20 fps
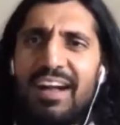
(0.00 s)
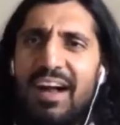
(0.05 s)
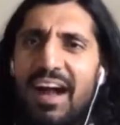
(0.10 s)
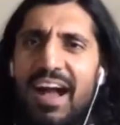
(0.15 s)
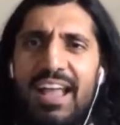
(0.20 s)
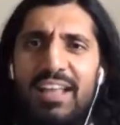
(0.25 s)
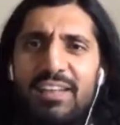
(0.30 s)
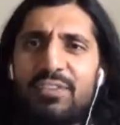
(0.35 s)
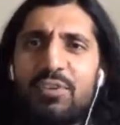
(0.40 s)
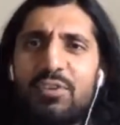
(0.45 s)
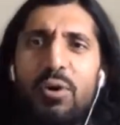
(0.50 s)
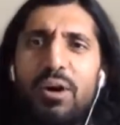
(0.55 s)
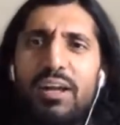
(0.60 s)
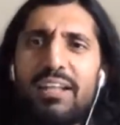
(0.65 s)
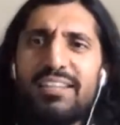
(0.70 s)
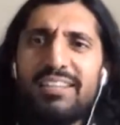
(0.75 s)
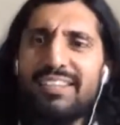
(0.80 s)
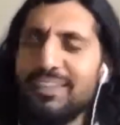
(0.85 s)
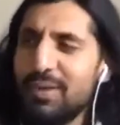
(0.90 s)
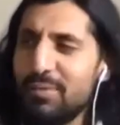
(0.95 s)
I had no
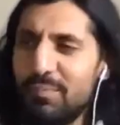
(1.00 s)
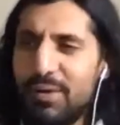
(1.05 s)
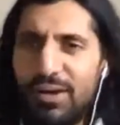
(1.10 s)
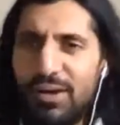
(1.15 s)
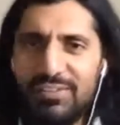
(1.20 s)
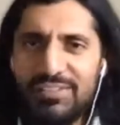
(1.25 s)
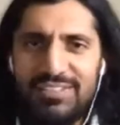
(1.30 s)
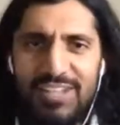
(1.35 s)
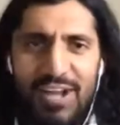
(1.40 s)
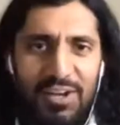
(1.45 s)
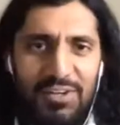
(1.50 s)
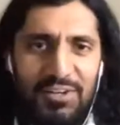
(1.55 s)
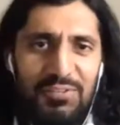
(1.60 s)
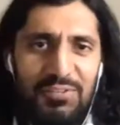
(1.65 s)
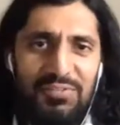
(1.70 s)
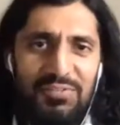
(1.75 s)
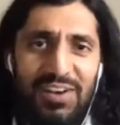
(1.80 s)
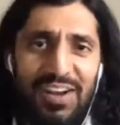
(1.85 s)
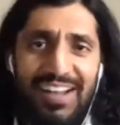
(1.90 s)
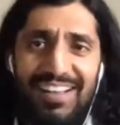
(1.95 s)
idea about Docker
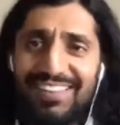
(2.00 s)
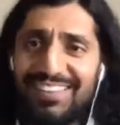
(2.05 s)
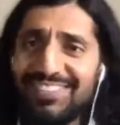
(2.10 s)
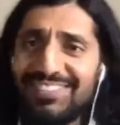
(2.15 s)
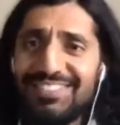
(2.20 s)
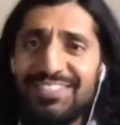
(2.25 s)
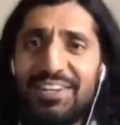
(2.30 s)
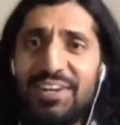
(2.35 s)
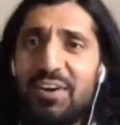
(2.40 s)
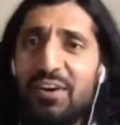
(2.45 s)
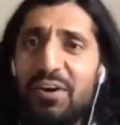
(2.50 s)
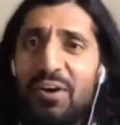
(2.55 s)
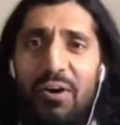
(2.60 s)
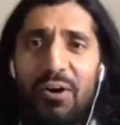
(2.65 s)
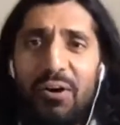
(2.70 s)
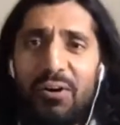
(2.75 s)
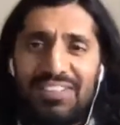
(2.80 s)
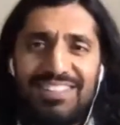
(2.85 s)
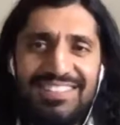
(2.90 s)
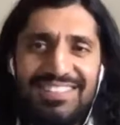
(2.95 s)
files,
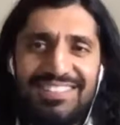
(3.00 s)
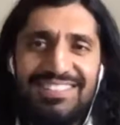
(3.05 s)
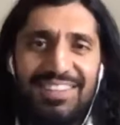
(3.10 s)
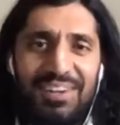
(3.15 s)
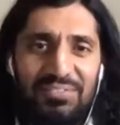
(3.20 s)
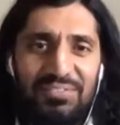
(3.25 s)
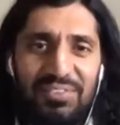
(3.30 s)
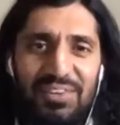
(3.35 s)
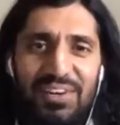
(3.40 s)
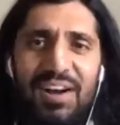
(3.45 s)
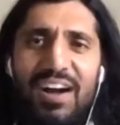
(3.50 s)
all this stuff.